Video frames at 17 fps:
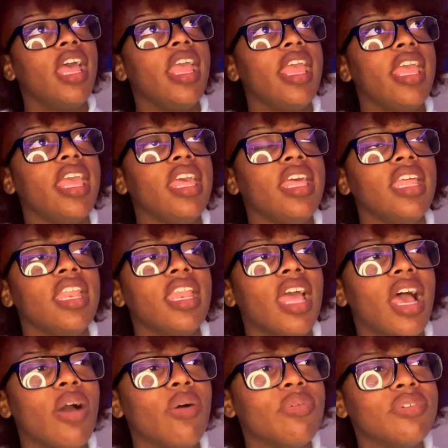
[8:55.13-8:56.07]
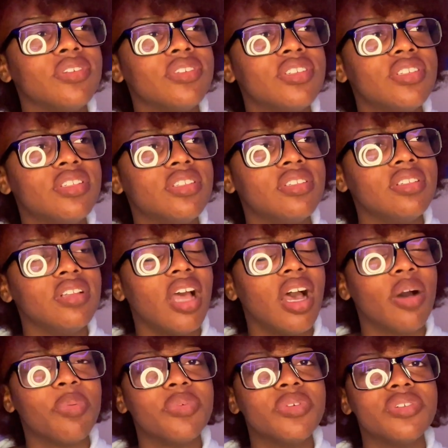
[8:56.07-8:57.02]
and
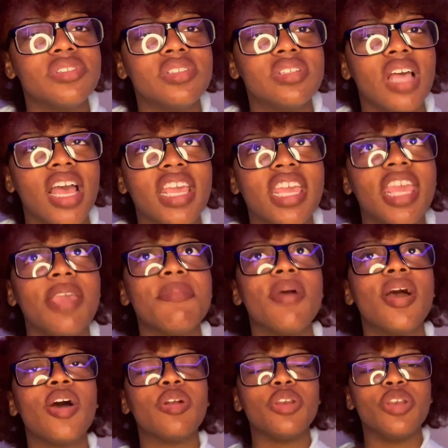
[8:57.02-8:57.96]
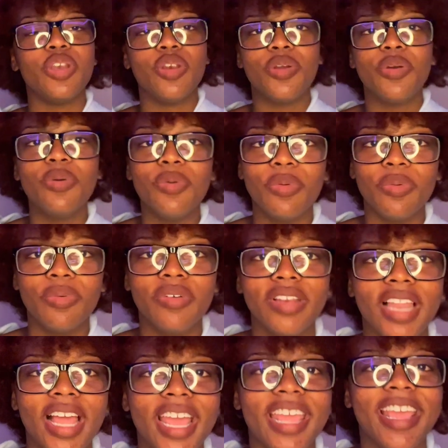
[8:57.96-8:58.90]
I came out new.
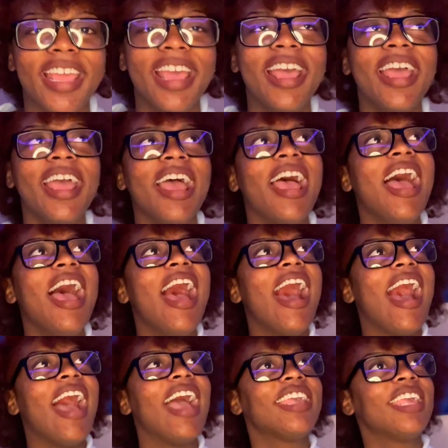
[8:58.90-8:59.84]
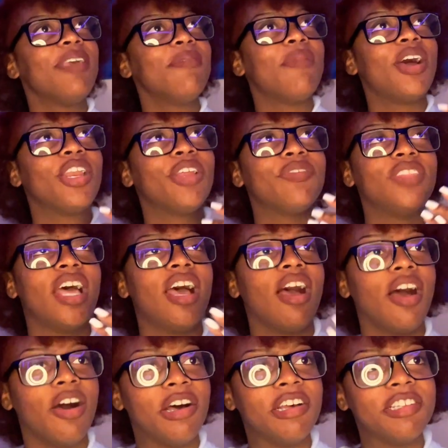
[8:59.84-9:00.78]
Like, I came out of
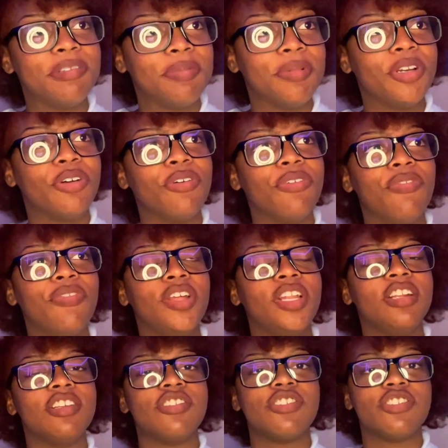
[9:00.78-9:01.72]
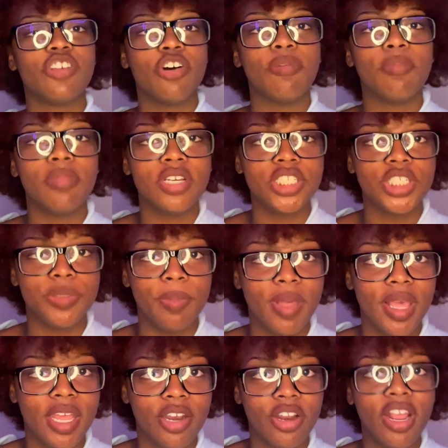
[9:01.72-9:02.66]
that hospital feeling so much
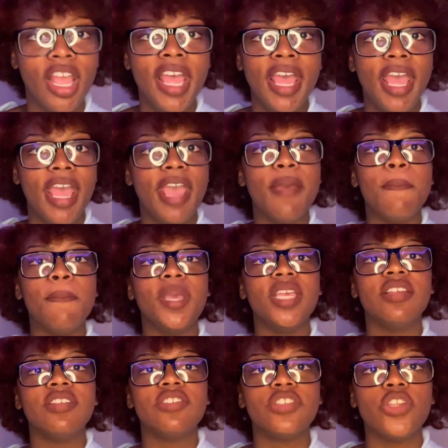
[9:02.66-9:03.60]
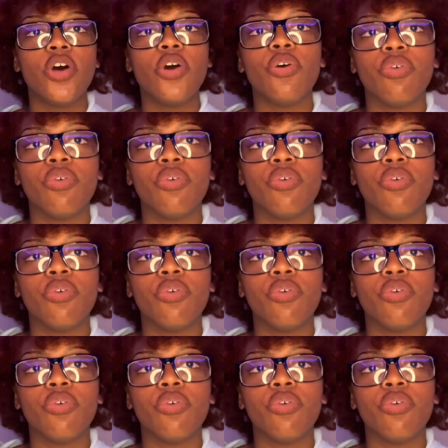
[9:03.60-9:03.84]
better and being so